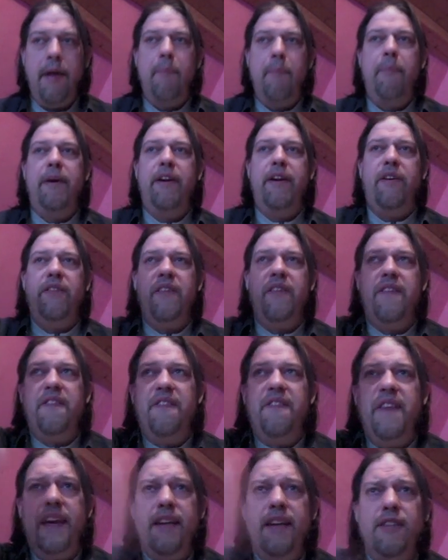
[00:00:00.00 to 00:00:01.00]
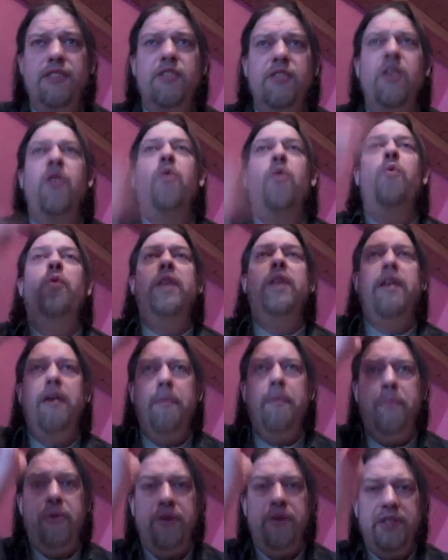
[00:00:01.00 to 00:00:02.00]
but on the things we are
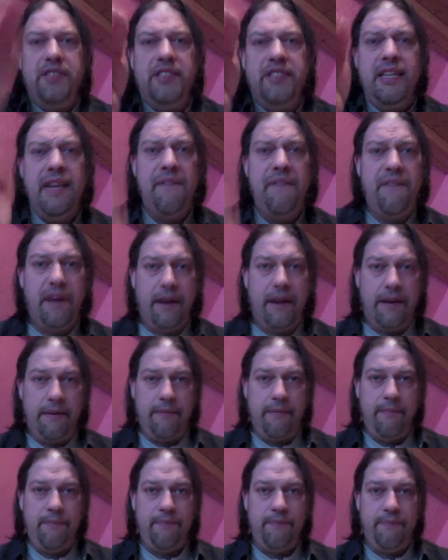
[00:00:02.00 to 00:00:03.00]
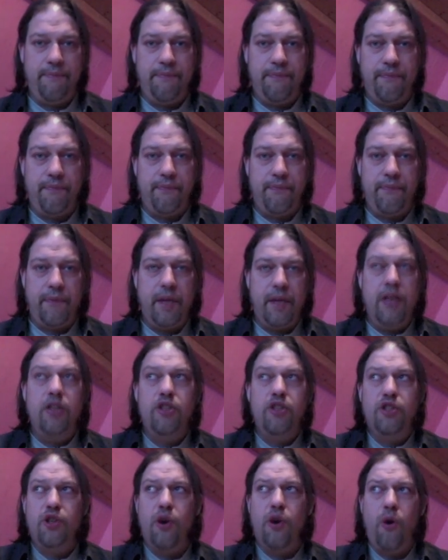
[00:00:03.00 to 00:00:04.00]
perceiving.
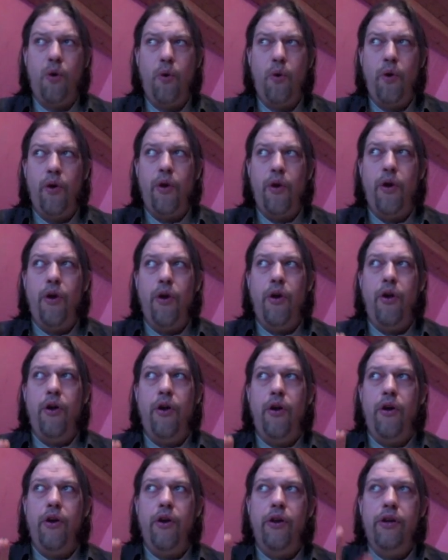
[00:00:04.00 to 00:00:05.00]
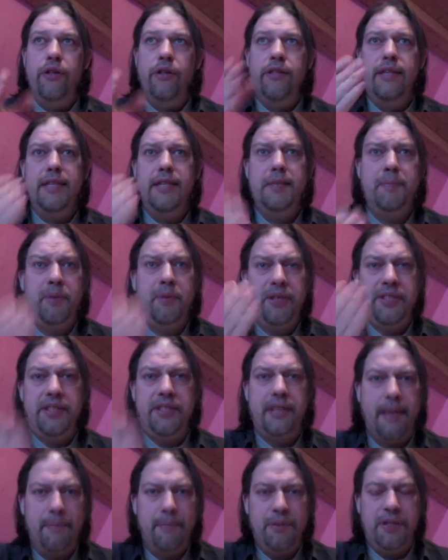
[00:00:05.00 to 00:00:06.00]
So this
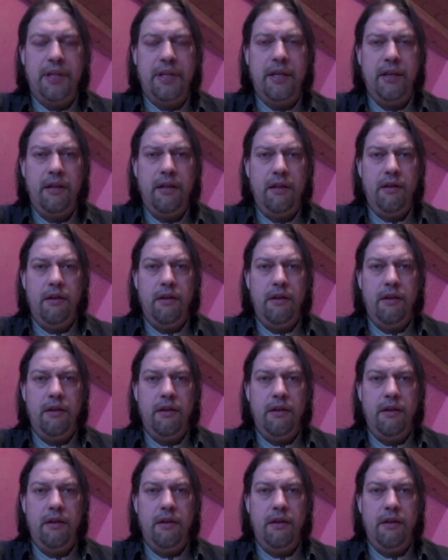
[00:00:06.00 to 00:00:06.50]
perception